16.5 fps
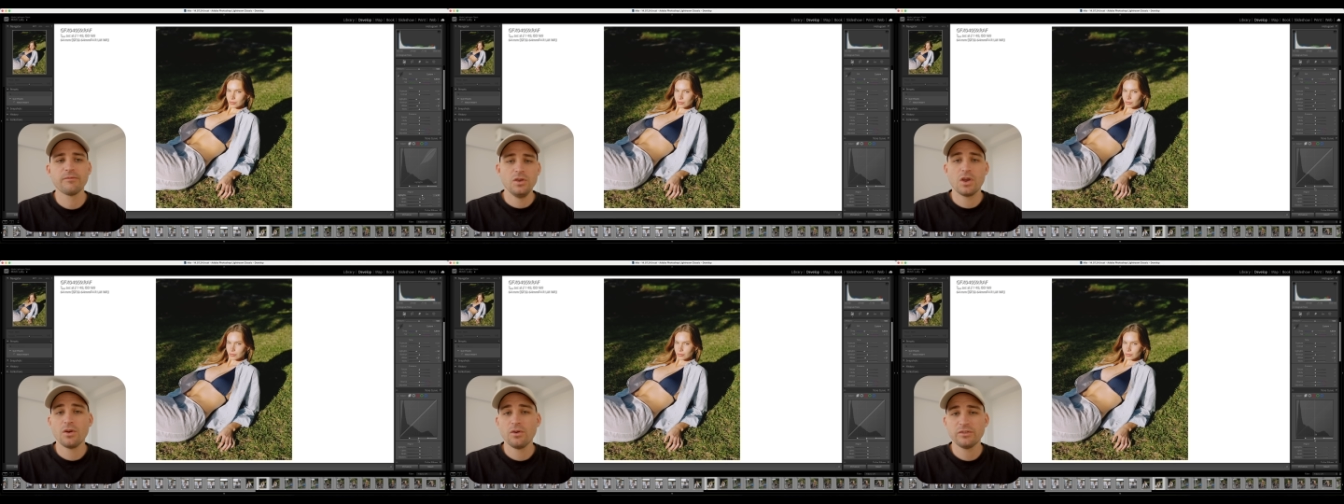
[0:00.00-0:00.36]

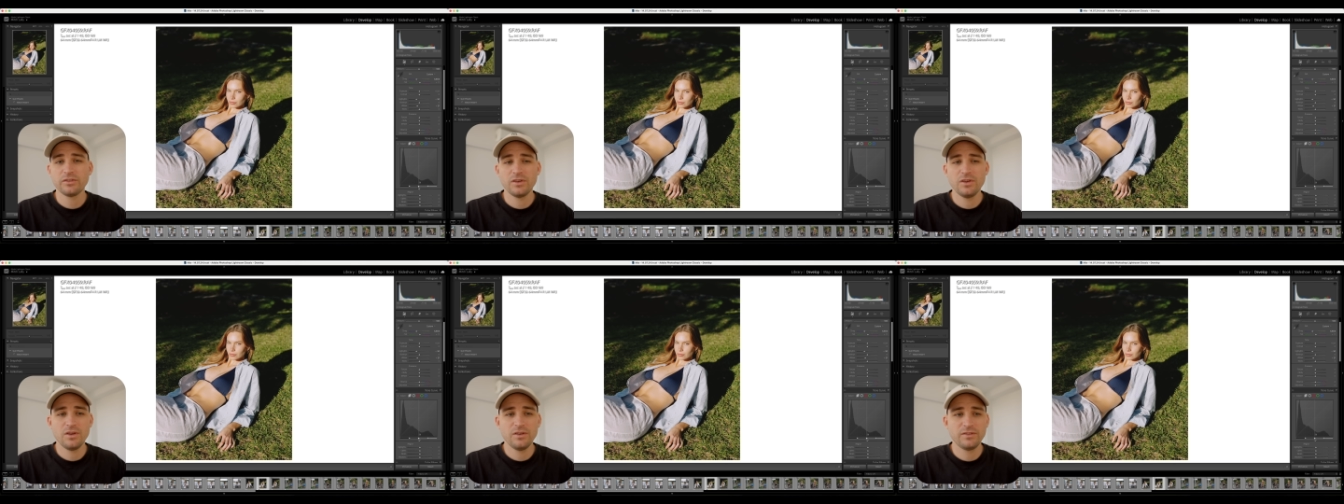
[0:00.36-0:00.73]
You can
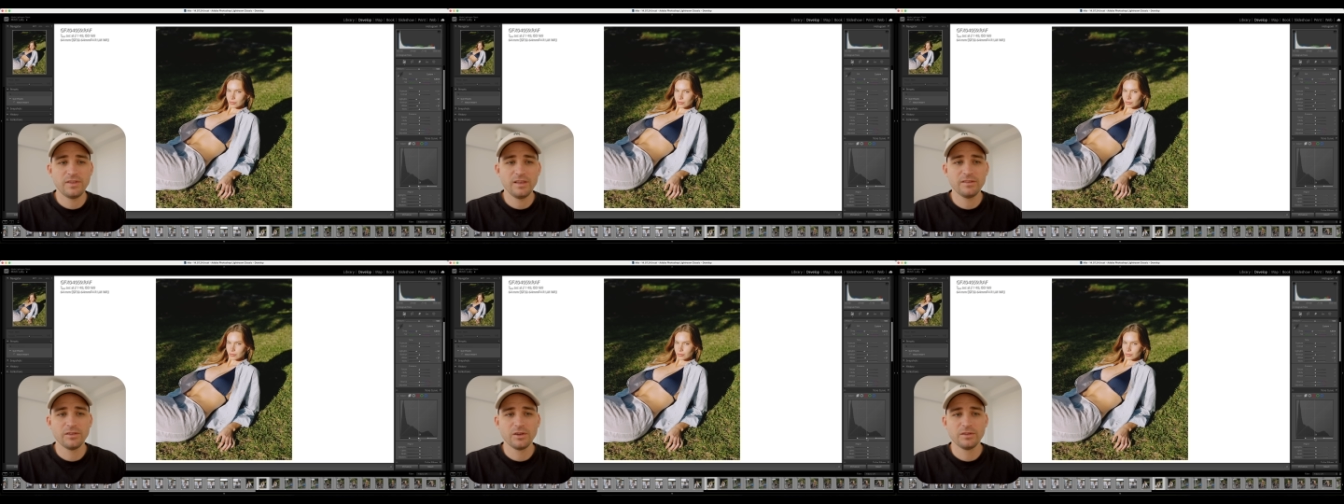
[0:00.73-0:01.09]
also use
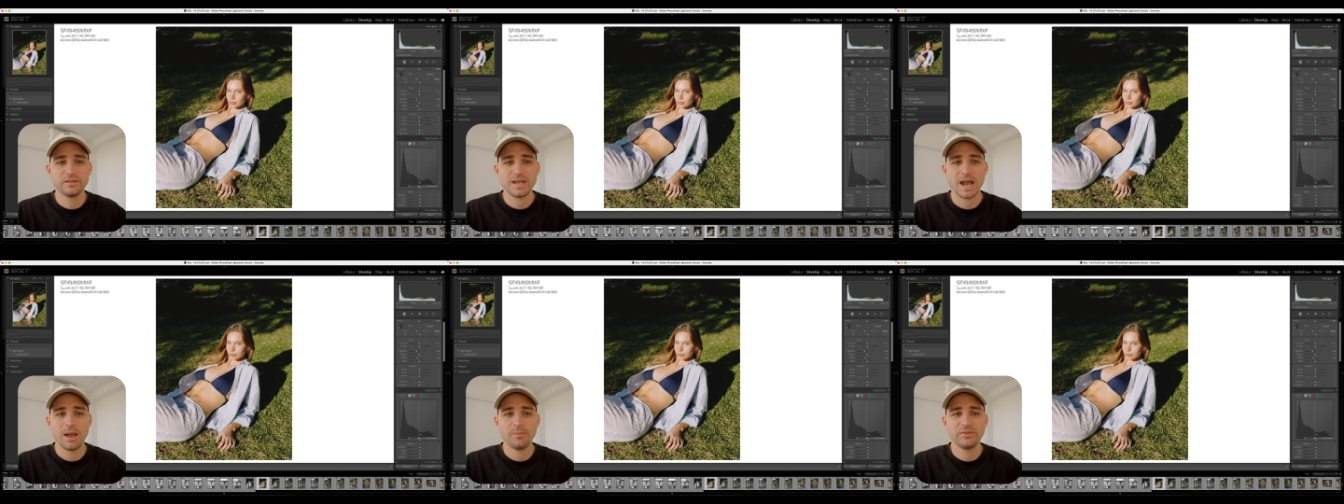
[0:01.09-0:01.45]
these little
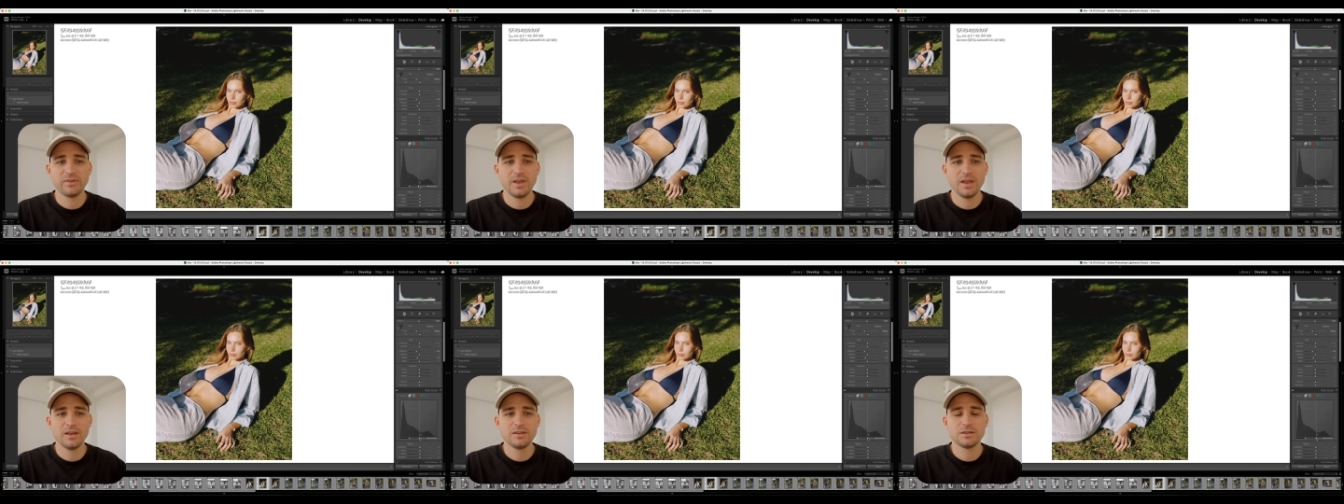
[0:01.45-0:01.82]
tabs
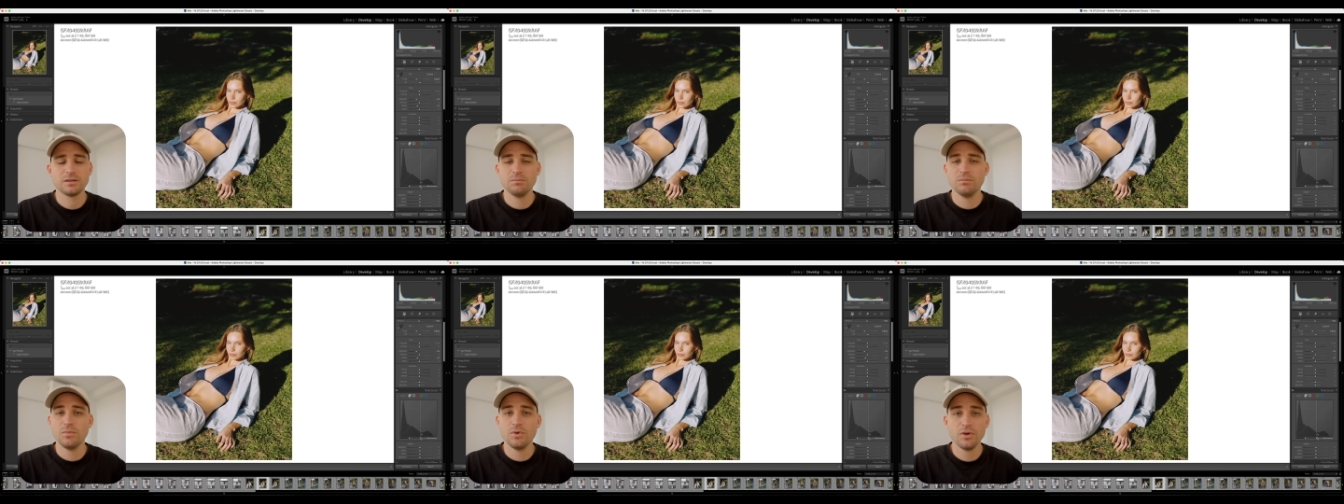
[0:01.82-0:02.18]
here to
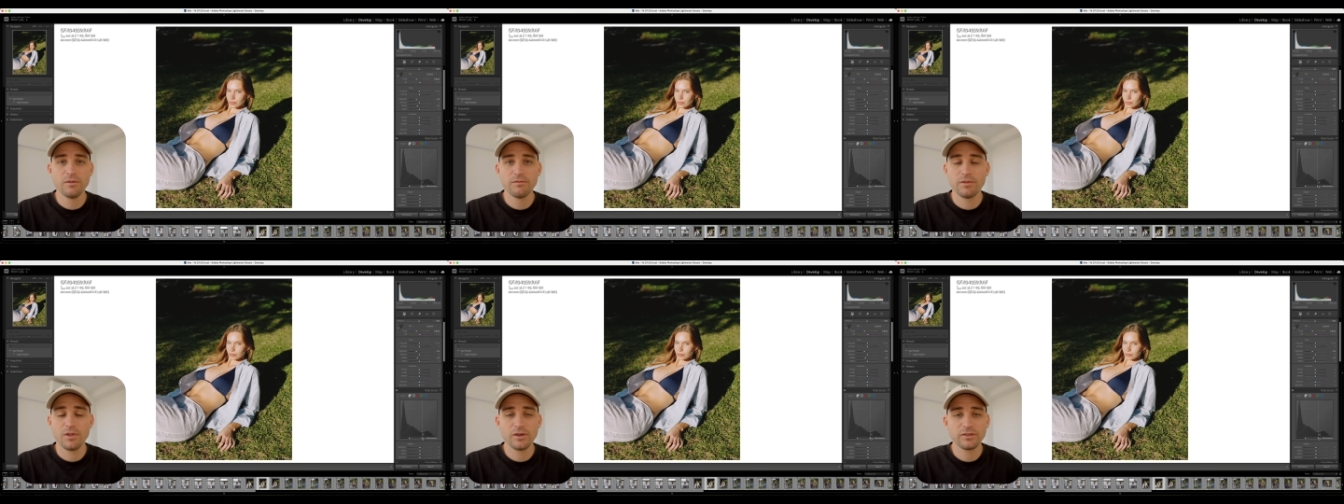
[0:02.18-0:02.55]

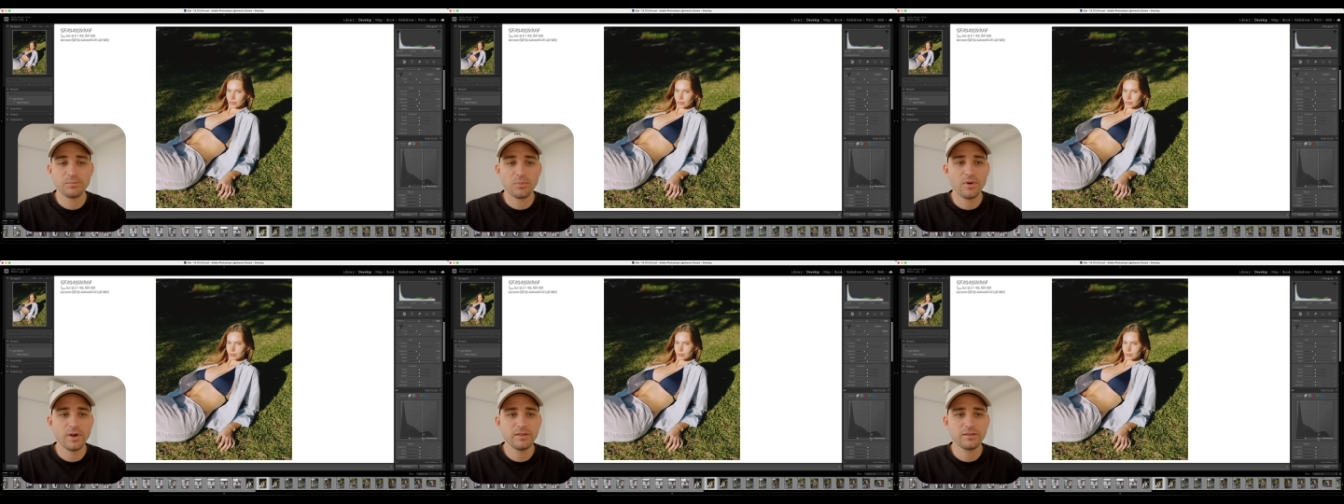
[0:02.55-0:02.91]
move those
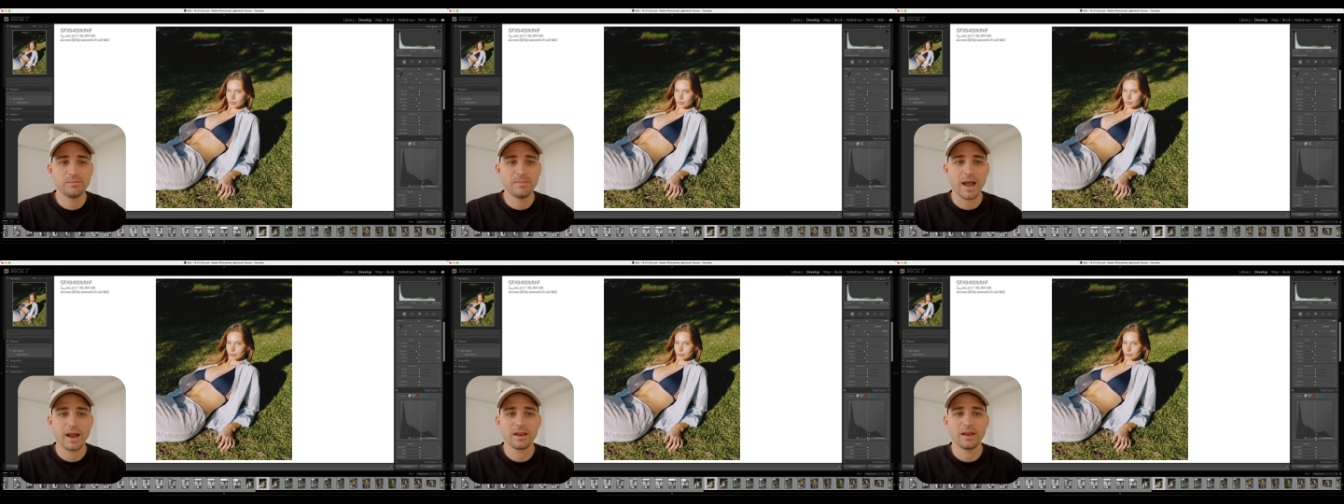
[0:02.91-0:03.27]
points
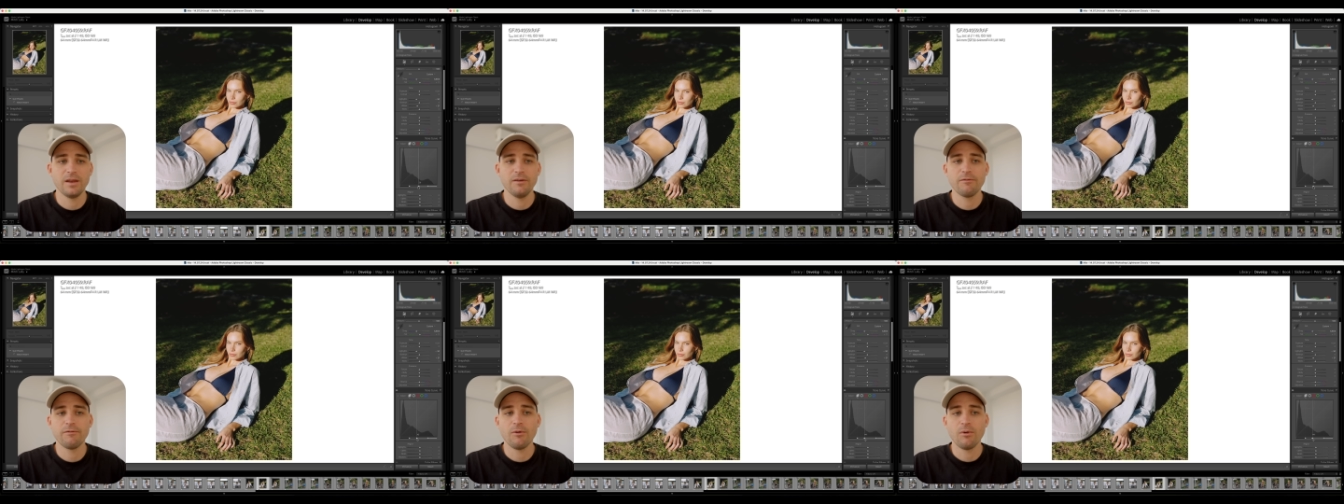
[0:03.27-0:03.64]
back
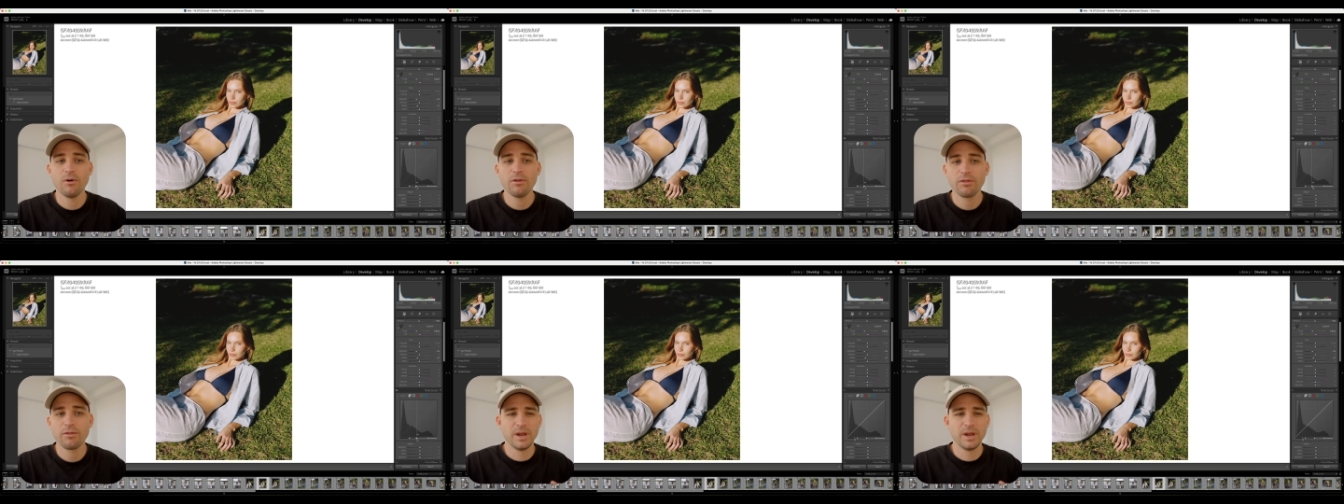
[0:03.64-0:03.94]
and forth,